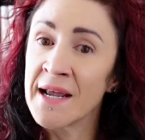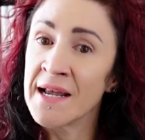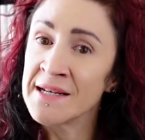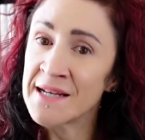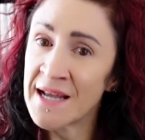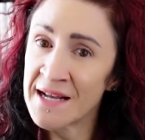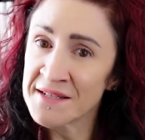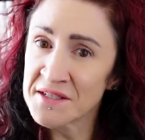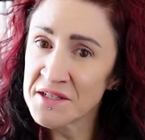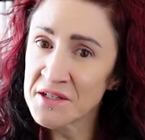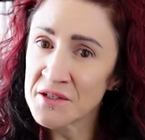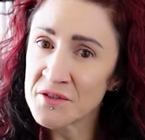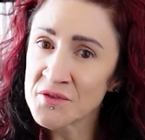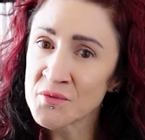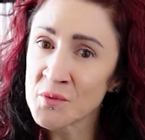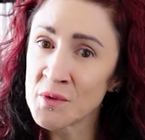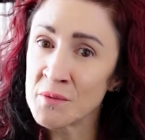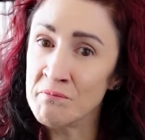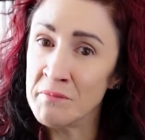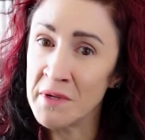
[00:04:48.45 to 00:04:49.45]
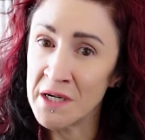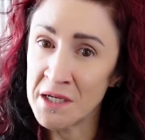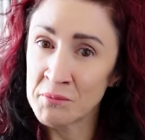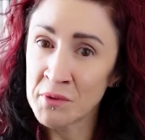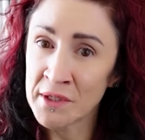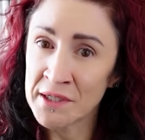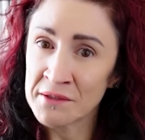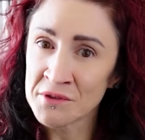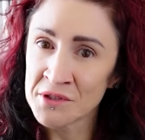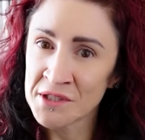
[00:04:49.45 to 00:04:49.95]
And as it goes with many
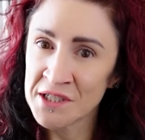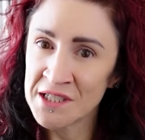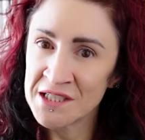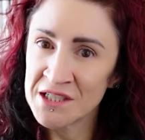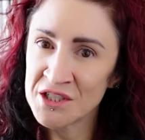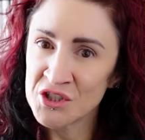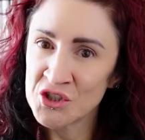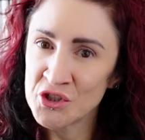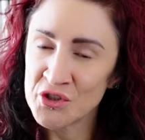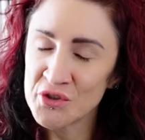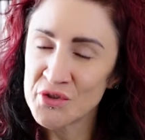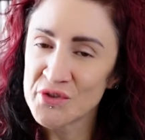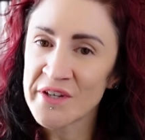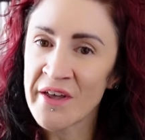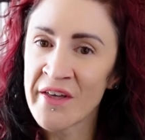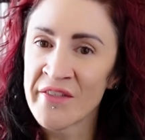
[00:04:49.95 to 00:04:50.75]
plant-related issues,